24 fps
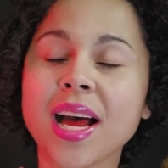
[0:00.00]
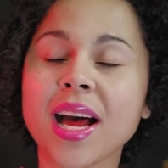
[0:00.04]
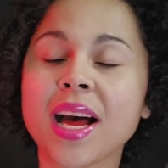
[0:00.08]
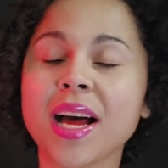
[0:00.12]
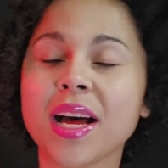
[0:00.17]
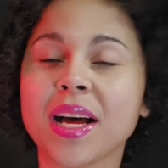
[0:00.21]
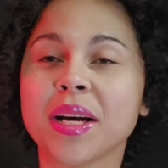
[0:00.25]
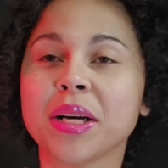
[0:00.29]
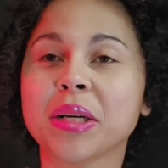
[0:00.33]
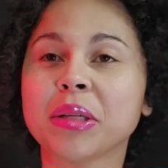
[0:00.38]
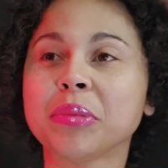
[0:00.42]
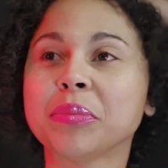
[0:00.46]

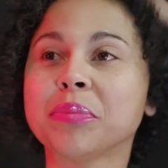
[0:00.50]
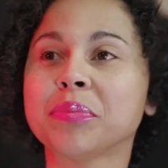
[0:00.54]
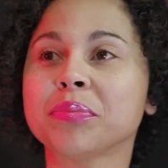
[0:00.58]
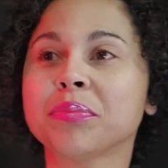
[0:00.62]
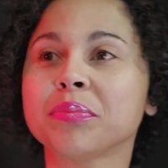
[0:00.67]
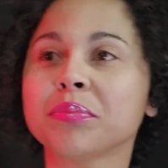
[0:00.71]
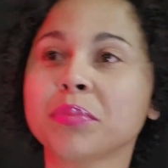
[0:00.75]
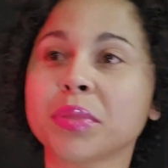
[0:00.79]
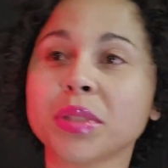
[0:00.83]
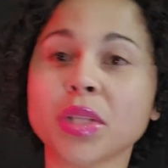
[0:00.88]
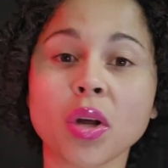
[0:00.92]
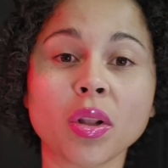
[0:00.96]

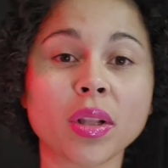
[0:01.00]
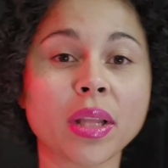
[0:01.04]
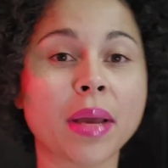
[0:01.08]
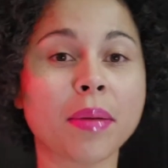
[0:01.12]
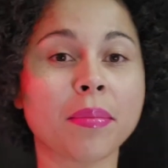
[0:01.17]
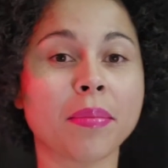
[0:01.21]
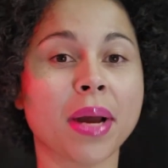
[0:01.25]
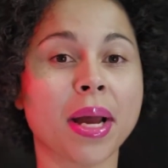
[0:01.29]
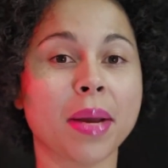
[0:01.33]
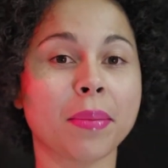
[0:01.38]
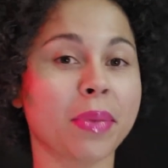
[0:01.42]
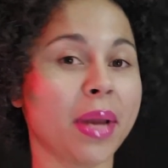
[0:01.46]
but don't
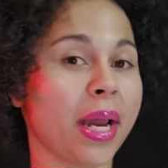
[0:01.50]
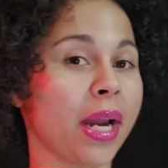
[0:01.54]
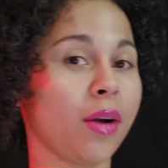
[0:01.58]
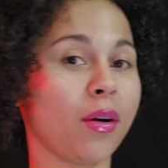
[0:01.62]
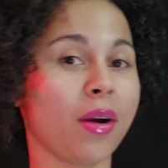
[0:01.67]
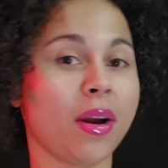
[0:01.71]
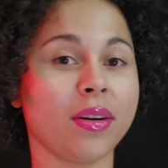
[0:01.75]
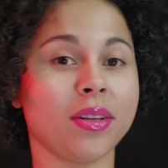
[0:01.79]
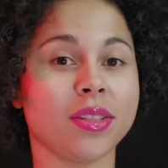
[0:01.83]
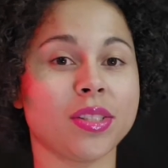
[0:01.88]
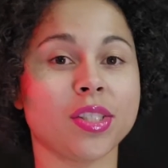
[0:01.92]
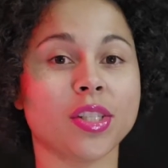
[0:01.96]
let my
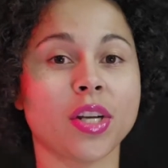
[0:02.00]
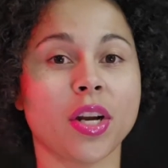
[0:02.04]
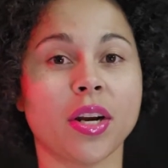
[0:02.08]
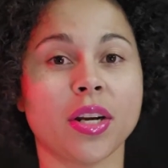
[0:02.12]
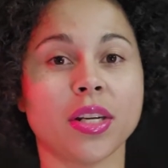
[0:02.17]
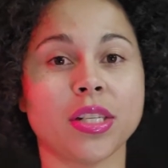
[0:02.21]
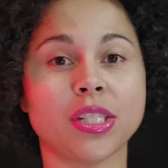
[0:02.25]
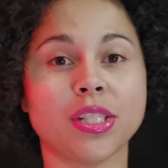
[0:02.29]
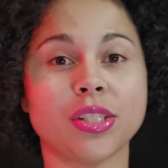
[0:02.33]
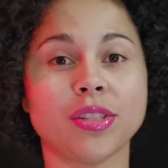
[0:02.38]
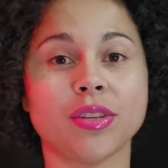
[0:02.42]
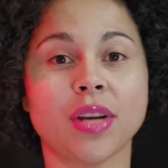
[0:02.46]
background
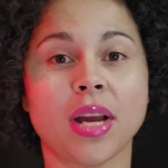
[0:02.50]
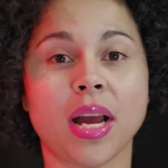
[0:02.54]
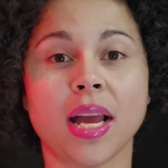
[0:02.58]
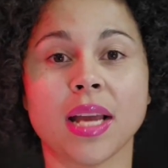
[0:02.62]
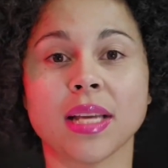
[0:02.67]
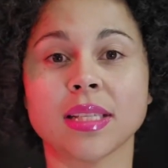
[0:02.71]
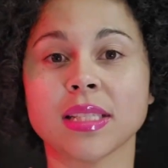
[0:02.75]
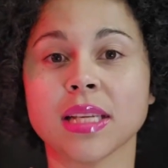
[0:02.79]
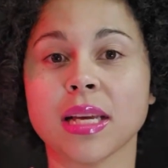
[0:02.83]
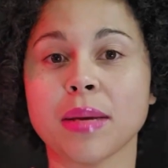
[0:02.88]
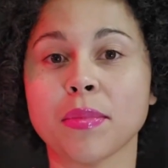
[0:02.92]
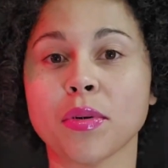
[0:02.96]
discourage you
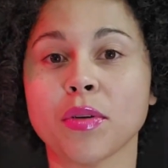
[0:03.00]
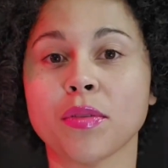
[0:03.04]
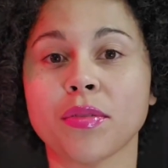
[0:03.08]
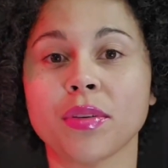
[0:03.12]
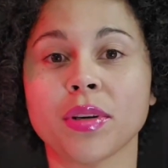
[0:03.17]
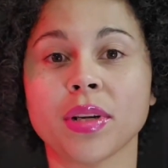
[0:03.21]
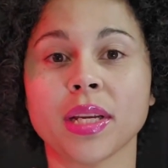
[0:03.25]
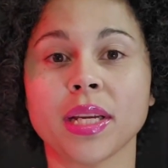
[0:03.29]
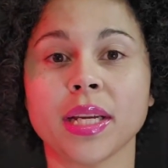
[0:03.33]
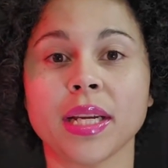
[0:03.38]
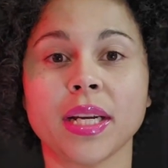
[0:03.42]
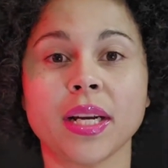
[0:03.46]
guys. I'm
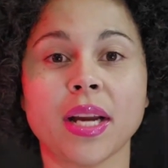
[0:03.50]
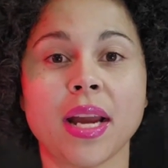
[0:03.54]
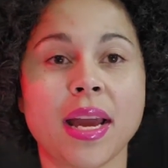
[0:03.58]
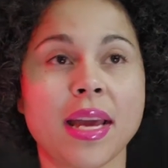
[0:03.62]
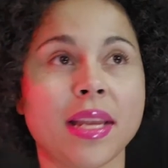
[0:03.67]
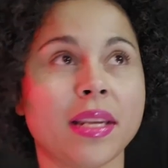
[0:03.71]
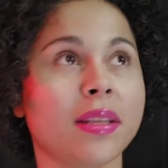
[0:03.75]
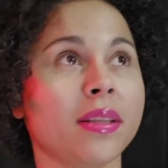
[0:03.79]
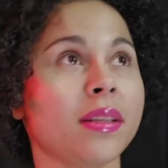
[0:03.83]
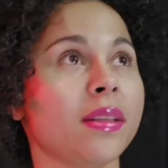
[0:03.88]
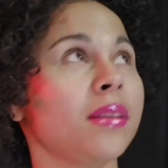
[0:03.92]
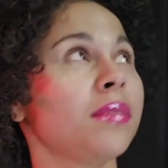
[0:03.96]
over here. I
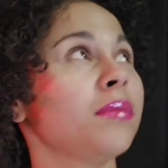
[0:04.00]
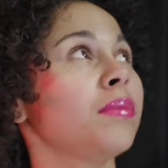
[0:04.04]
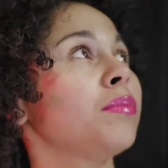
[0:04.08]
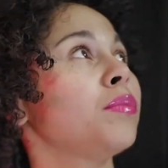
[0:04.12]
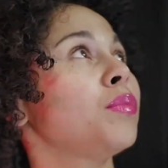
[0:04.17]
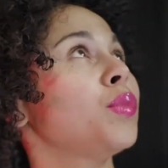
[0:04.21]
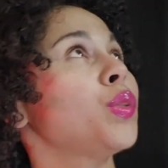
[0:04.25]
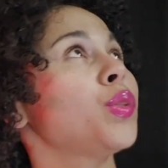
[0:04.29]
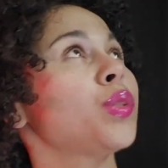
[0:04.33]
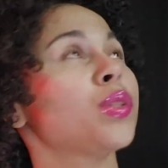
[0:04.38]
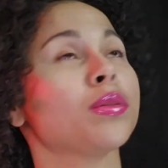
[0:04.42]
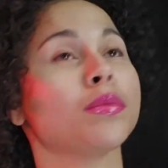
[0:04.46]
had to
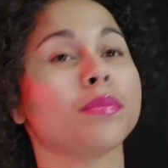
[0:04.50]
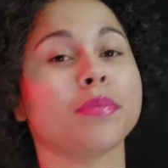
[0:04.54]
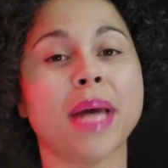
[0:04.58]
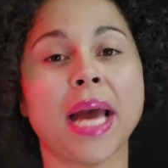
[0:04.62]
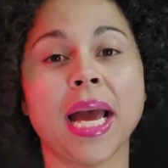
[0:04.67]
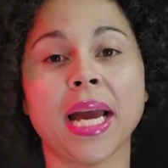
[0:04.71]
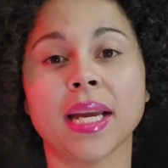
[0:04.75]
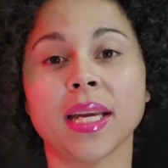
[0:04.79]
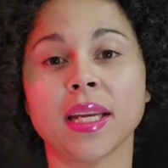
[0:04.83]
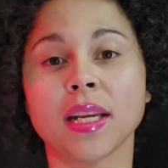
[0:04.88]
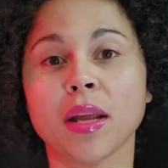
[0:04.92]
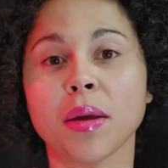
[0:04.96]
do some
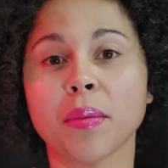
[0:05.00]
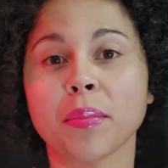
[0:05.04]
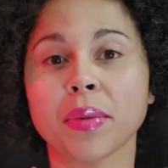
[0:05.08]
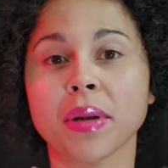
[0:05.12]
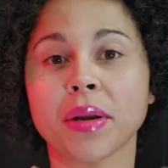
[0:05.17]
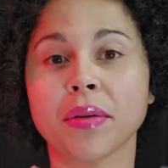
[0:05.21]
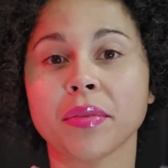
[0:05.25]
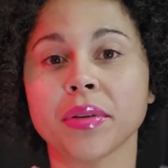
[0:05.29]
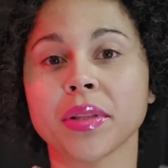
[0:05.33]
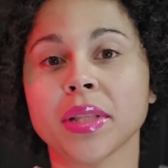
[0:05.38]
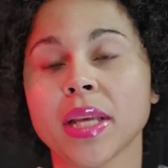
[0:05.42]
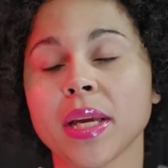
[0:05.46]
packing up and
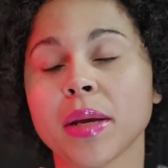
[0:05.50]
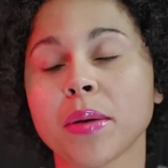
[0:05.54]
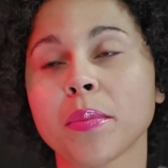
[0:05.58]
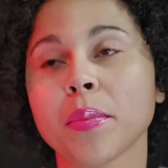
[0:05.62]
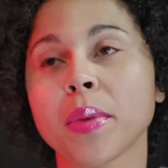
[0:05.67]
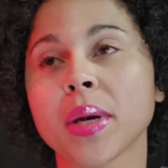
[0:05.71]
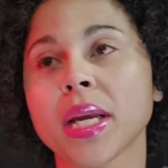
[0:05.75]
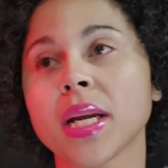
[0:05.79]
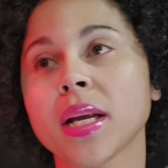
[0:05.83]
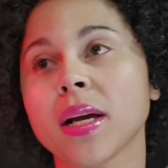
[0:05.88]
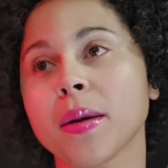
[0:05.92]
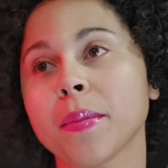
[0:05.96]
everything.
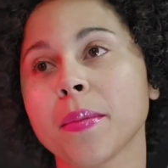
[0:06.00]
